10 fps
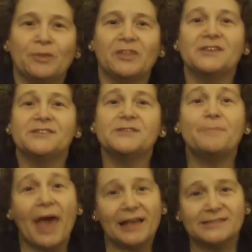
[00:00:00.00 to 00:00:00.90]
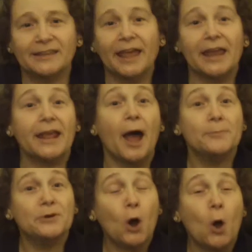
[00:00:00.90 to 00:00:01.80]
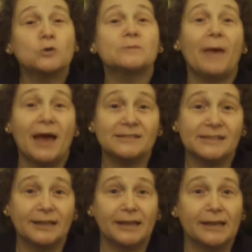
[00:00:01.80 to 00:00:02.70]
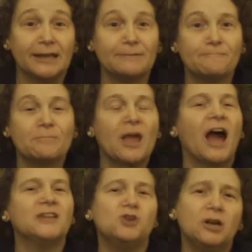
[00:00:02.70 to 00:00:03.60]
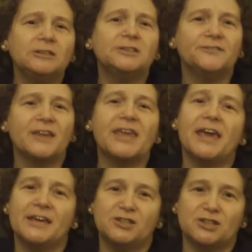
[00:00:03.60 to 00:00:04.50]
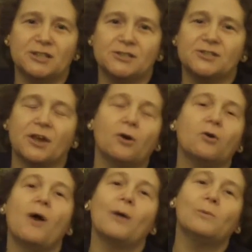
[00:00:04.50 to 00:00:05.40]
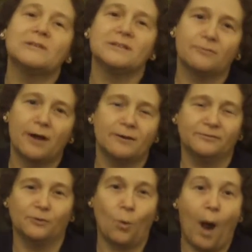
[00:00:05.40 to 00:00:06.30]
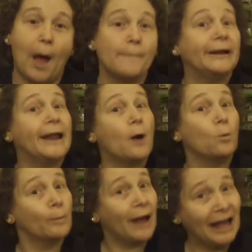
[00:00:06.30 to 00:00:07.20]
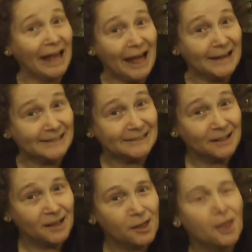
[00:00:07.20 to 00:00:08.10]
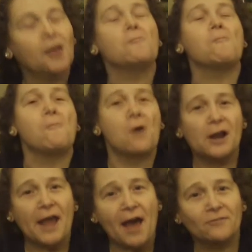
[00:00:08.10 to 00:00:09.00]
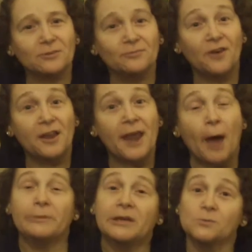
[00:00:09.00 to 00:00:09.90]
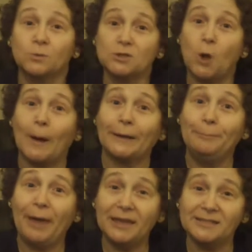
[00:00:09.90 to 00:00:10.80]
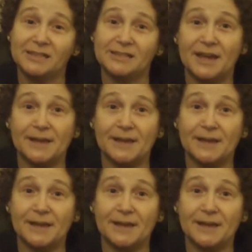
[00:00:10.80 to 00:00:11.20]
This is Bassin Lady. I'm your host, Bassin Lady. I took a little vacation, so I wasn't around for a while, but now we're back at it. We're going to have some fun now because we're talking bait today.